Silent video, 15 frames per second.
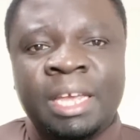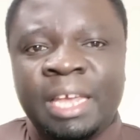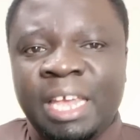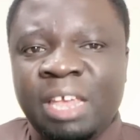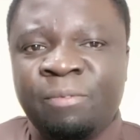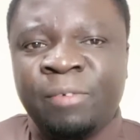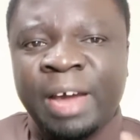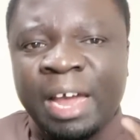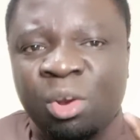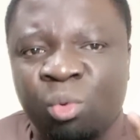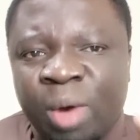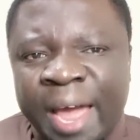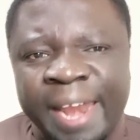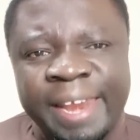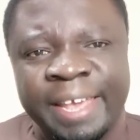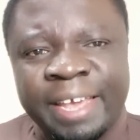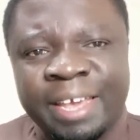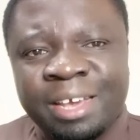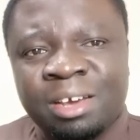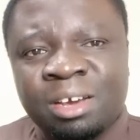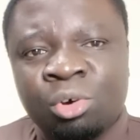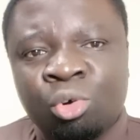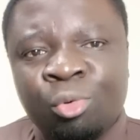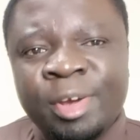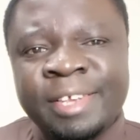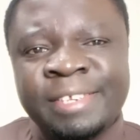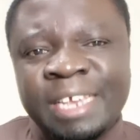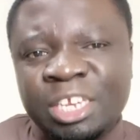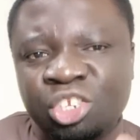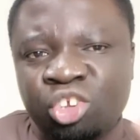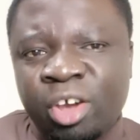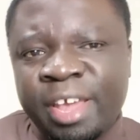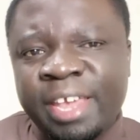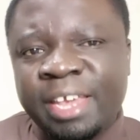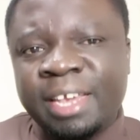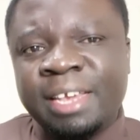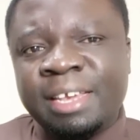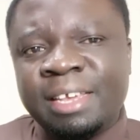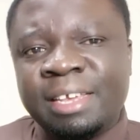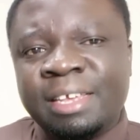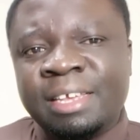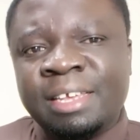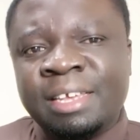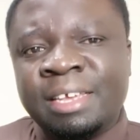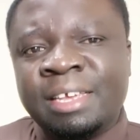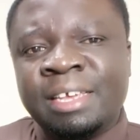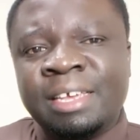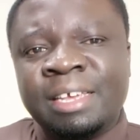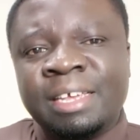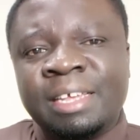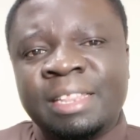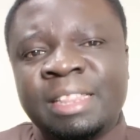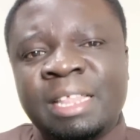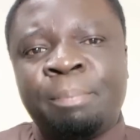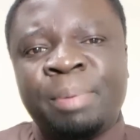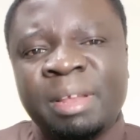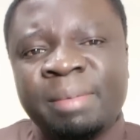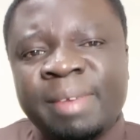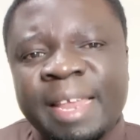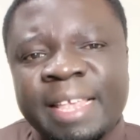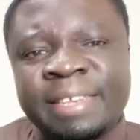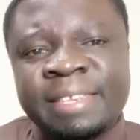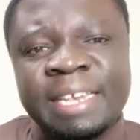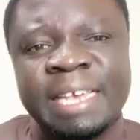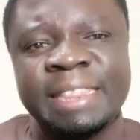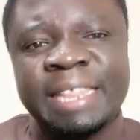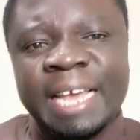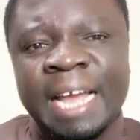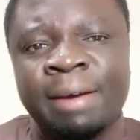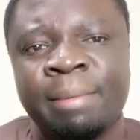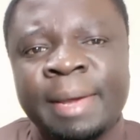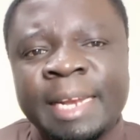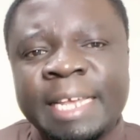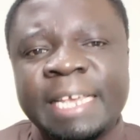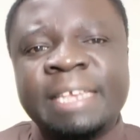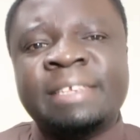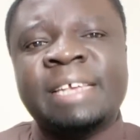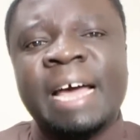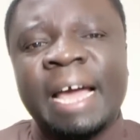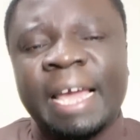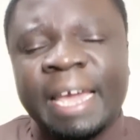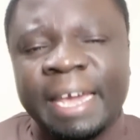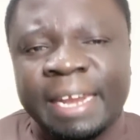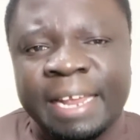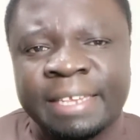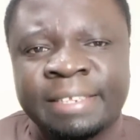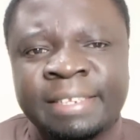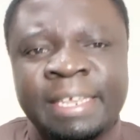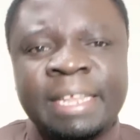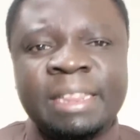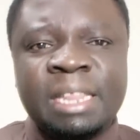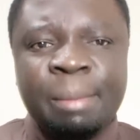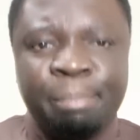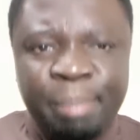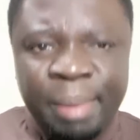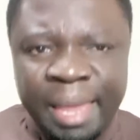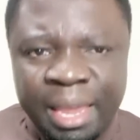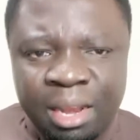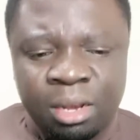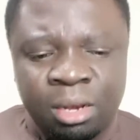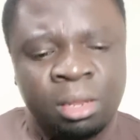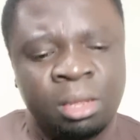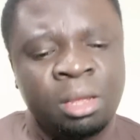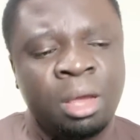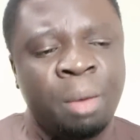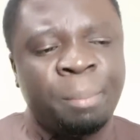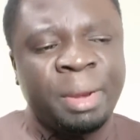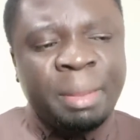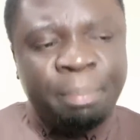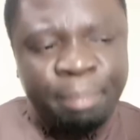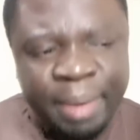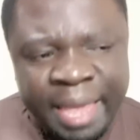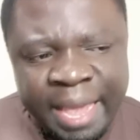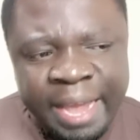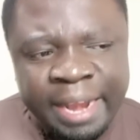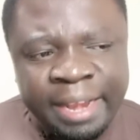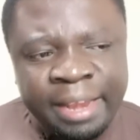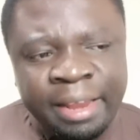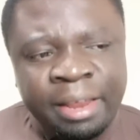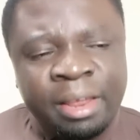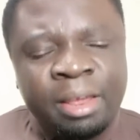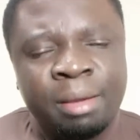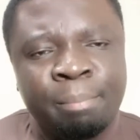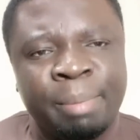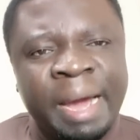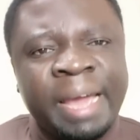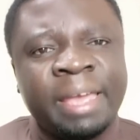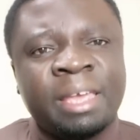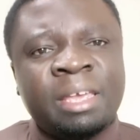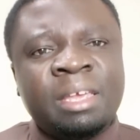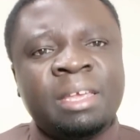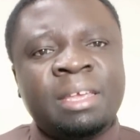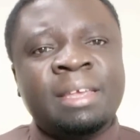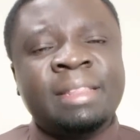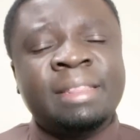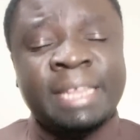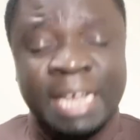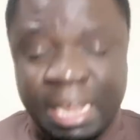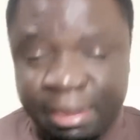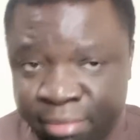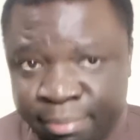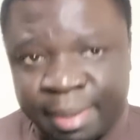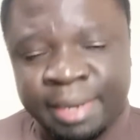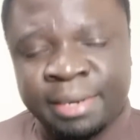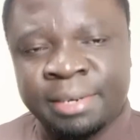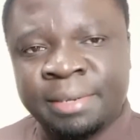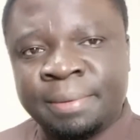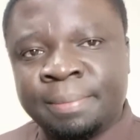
If Khalwale, who is enjoying the privileges in the government, is against the bill prepared by the government,